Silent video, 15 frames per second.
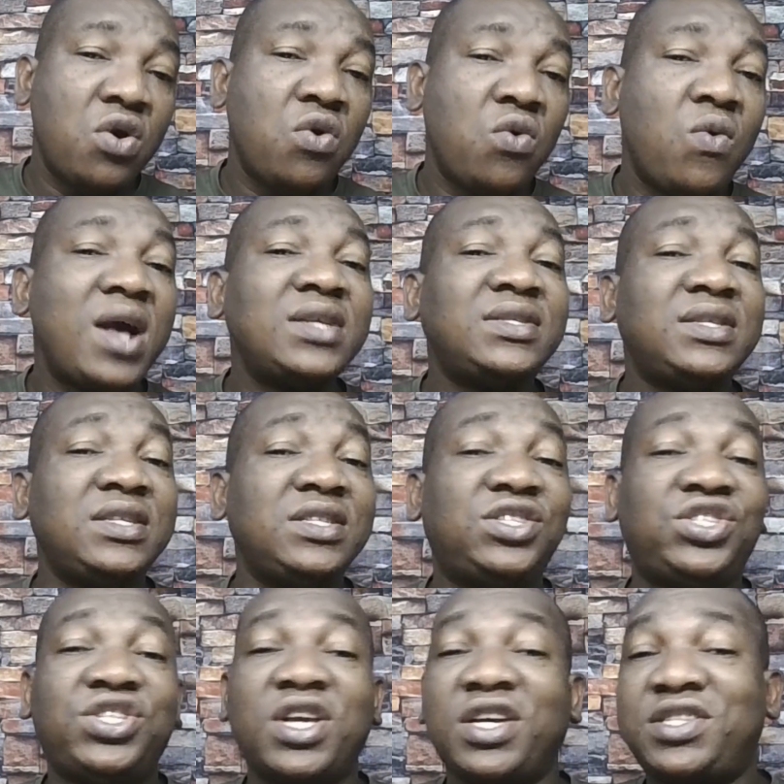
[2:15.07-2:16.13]
Once it
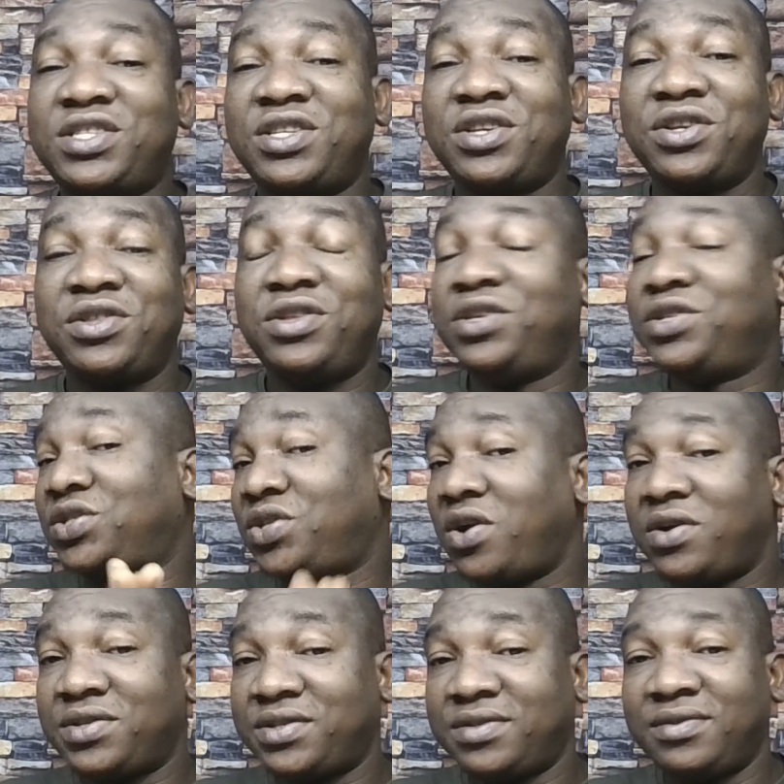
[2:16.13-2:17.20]
checks the
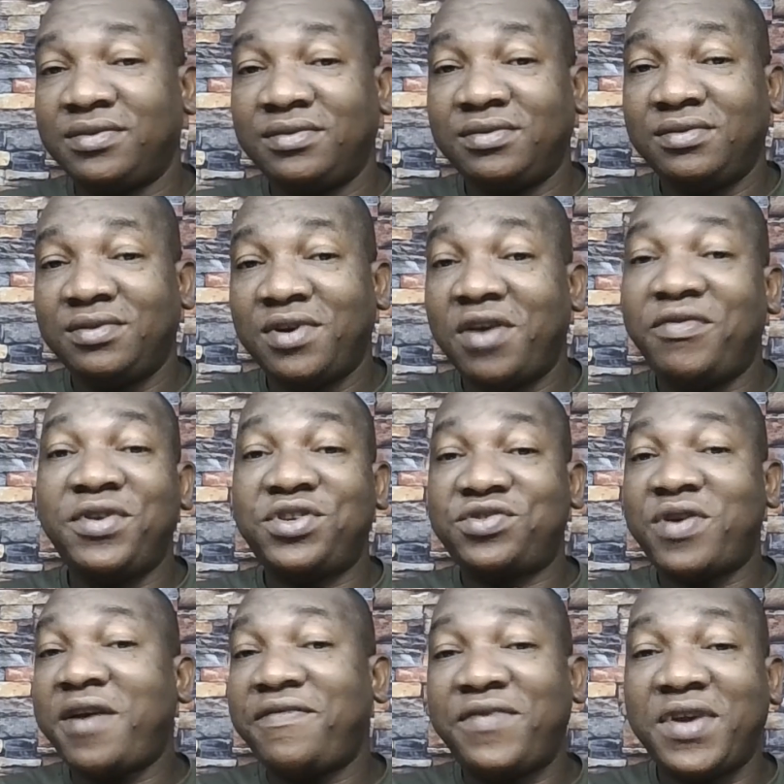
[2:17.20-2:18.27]
source of the
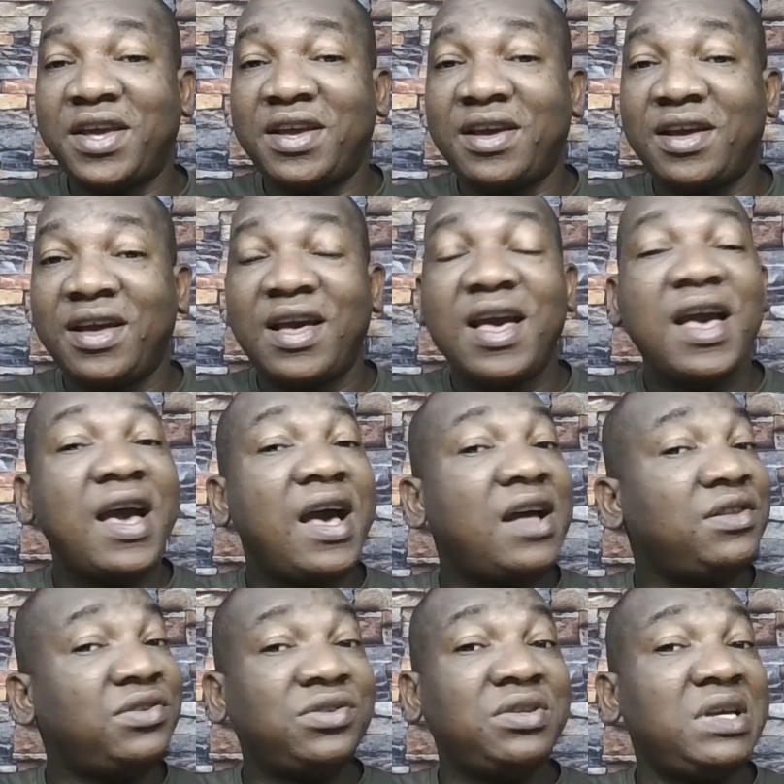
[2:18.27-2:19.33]
traffic,
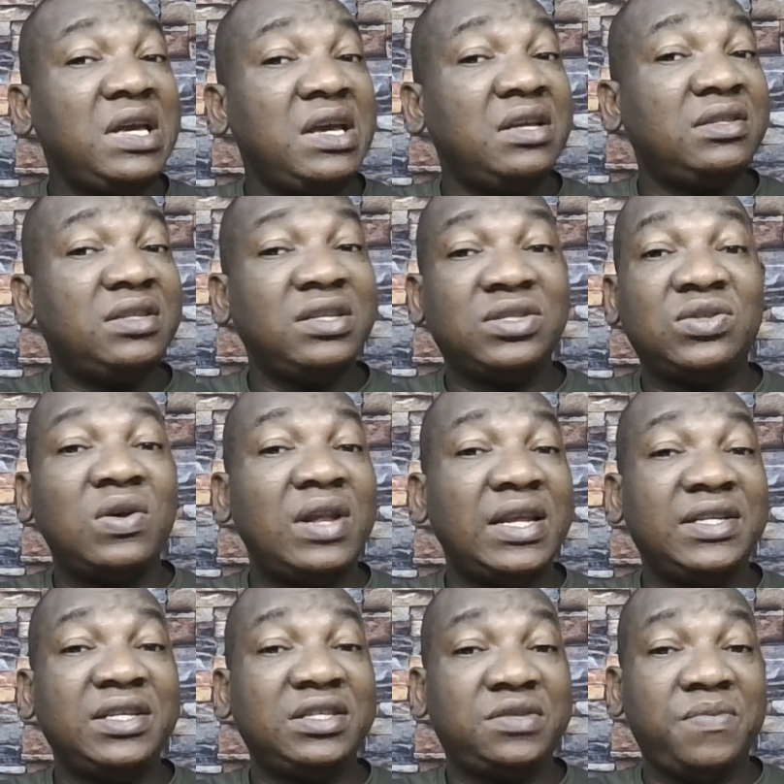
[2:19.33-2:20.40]
and to it, it's not
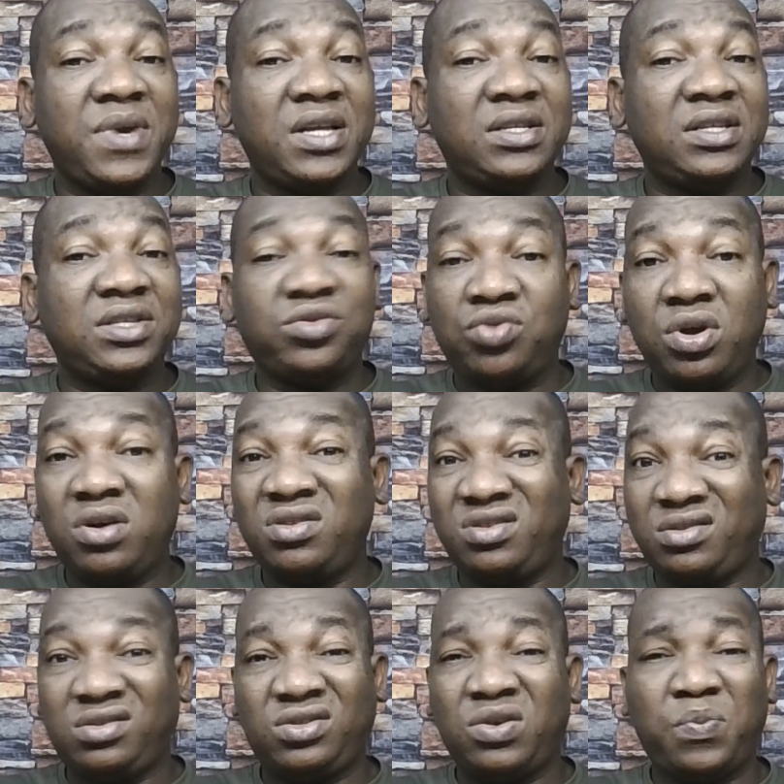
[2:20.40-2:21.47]
legitimate. It's not
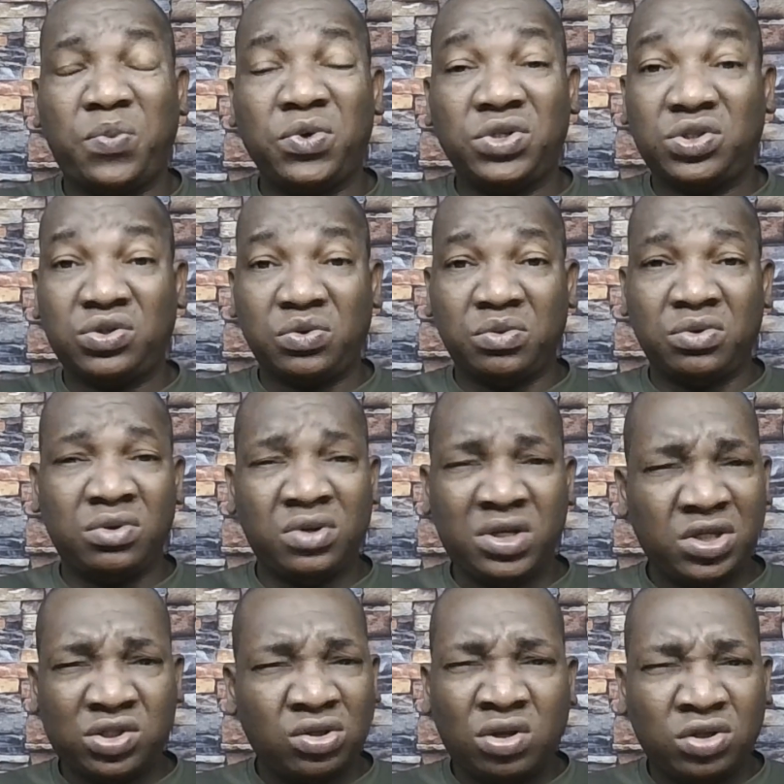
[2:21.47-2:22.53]
supposed to.
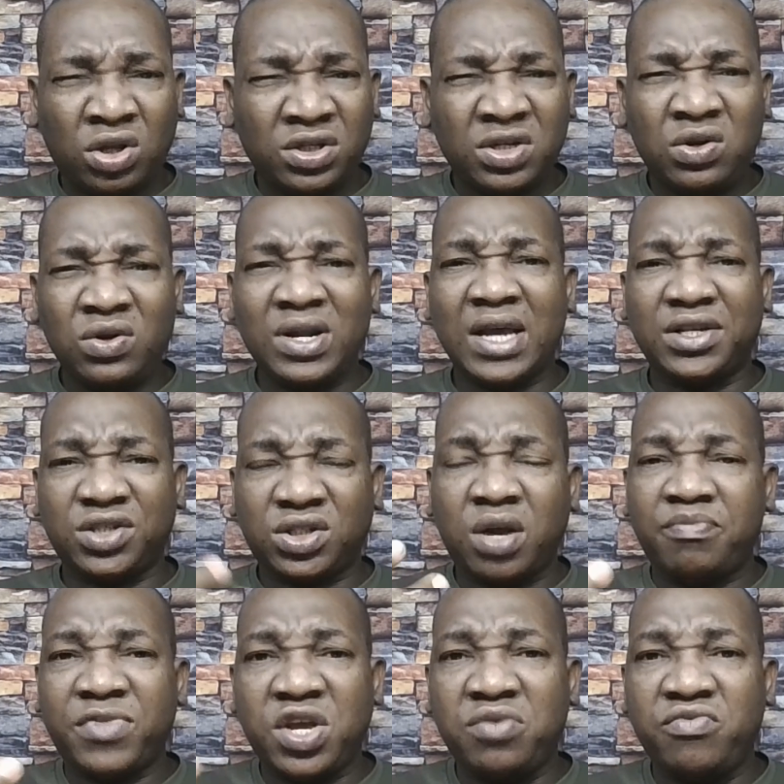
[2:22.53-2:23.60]
Doesn't look like
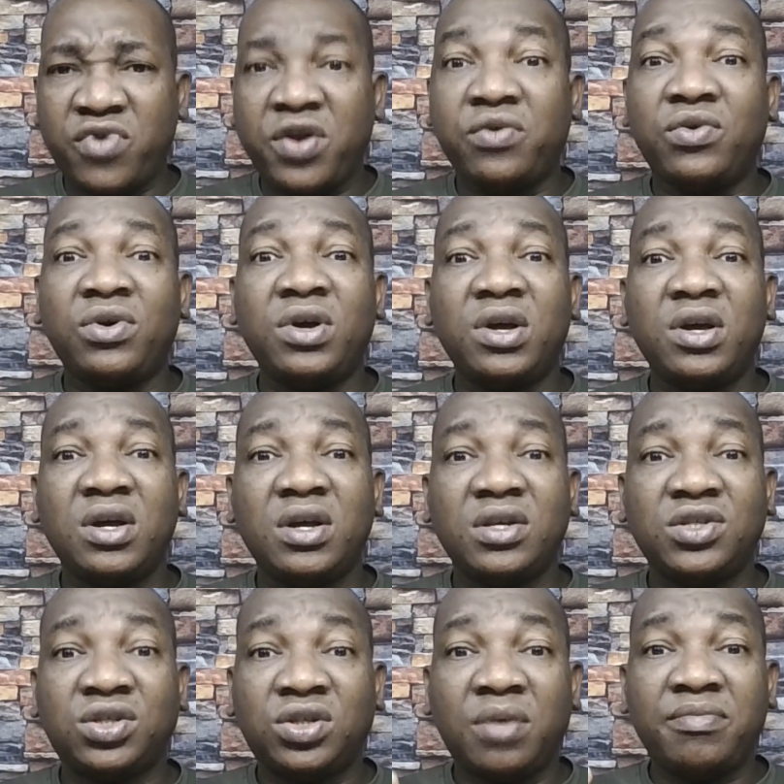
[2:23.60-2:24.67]
something real,
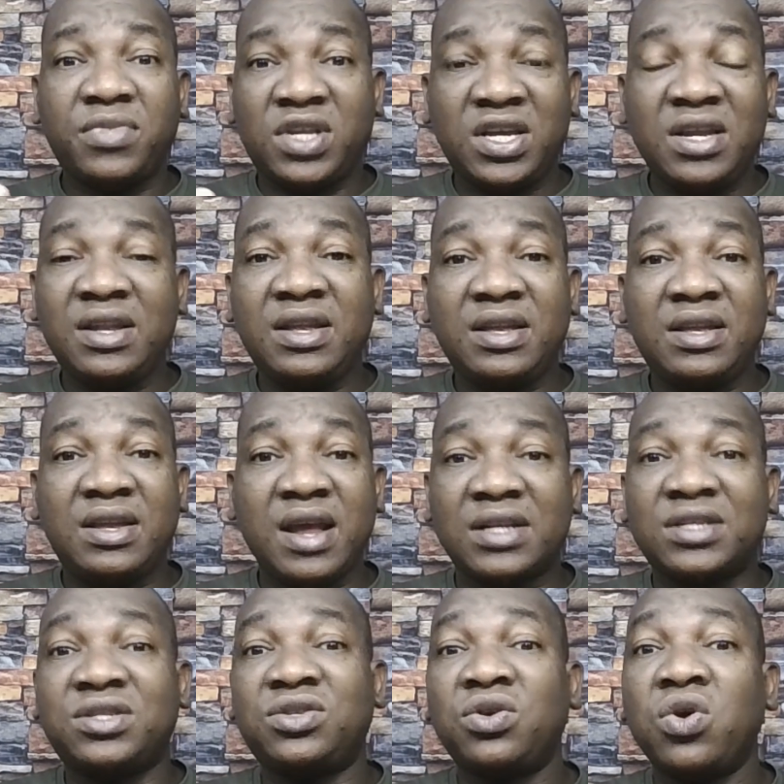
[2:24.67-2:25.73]
something
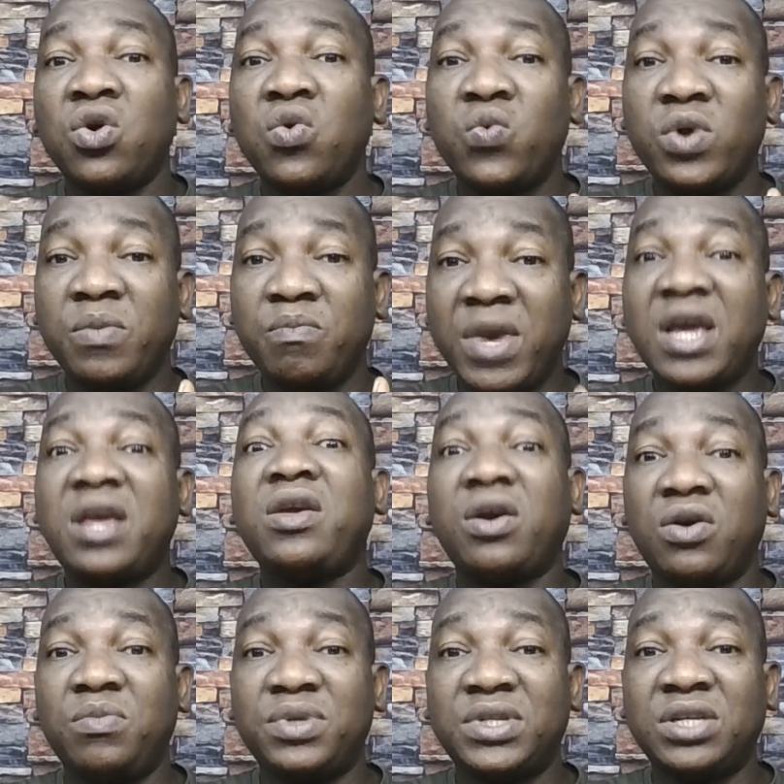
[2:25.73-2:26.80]
that will make your
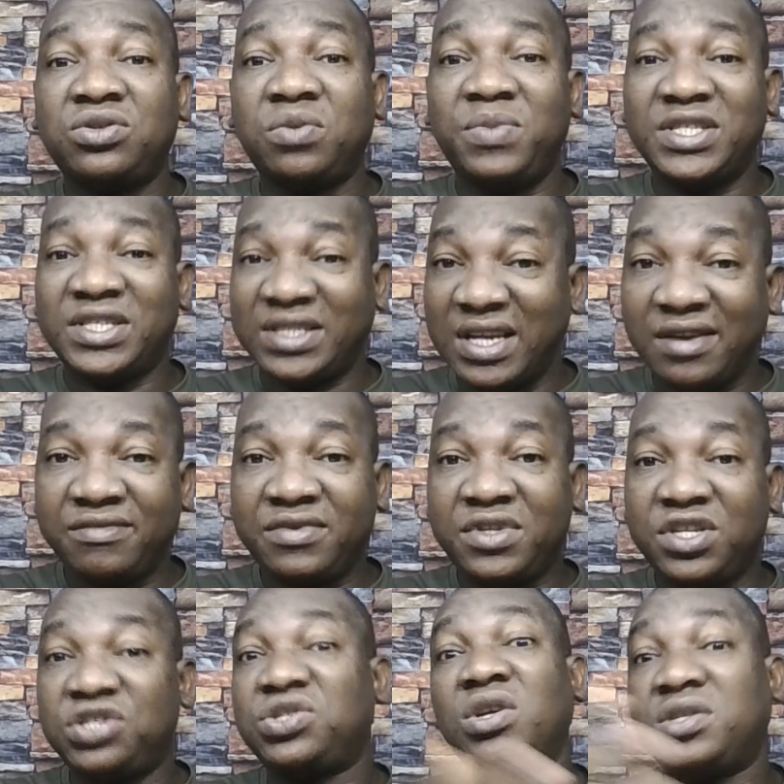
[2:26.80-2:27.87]
computer to be safe.
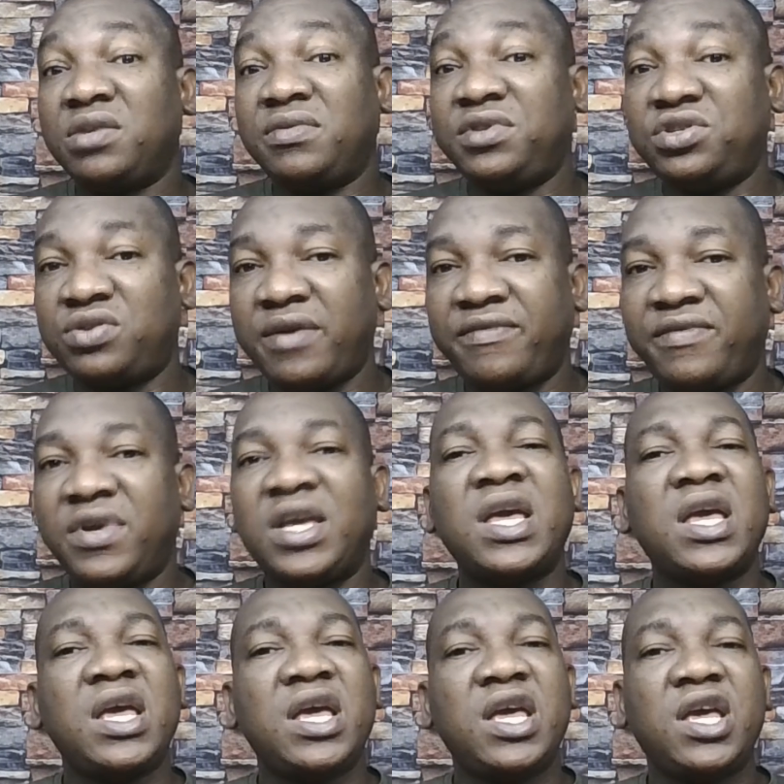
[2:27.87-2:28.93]
The source of the traffic,
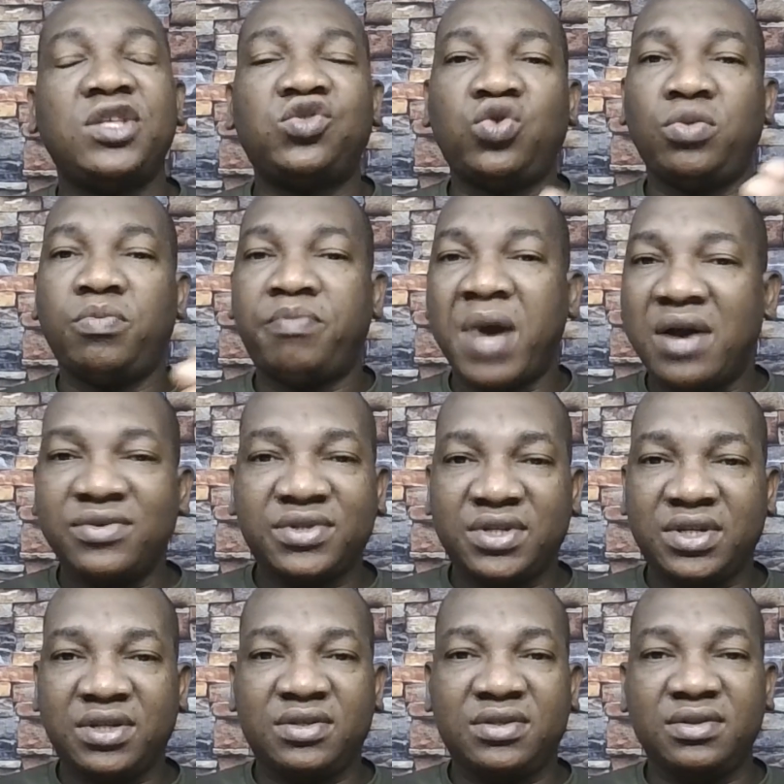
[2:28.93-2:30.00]
it will bounce
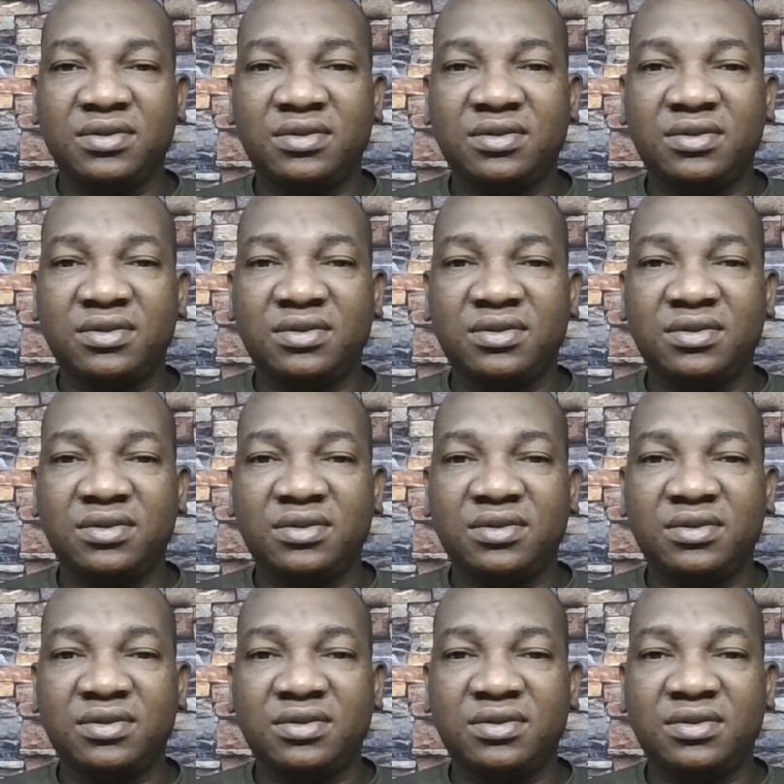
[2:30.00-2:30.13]
it.